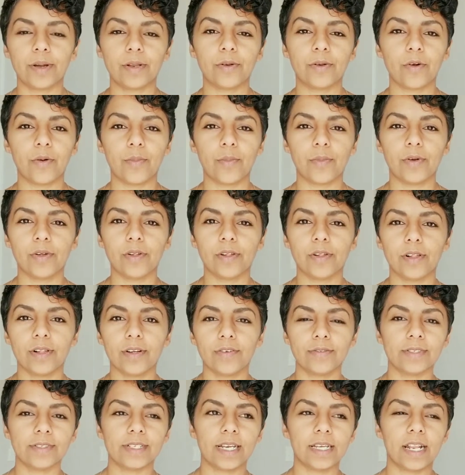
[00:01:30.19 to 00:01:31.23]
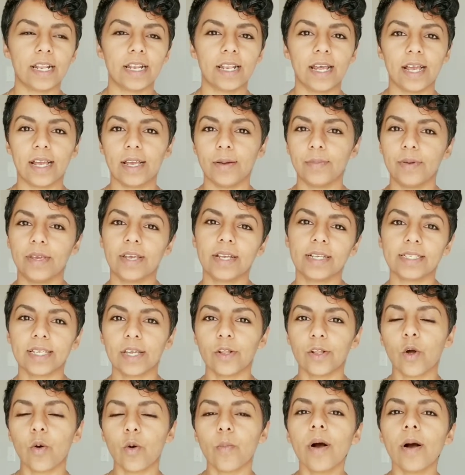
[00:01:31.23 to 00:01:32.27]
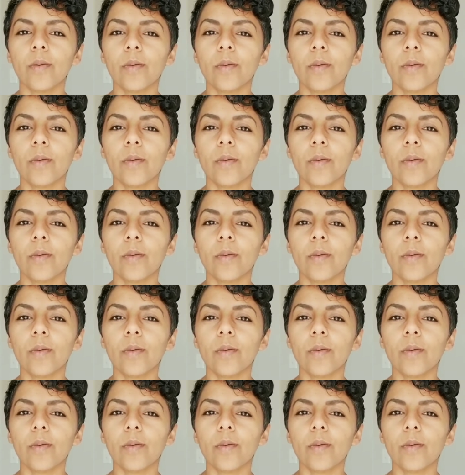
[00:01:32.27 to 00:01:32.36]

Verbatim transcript: my normal day to day being a stay at home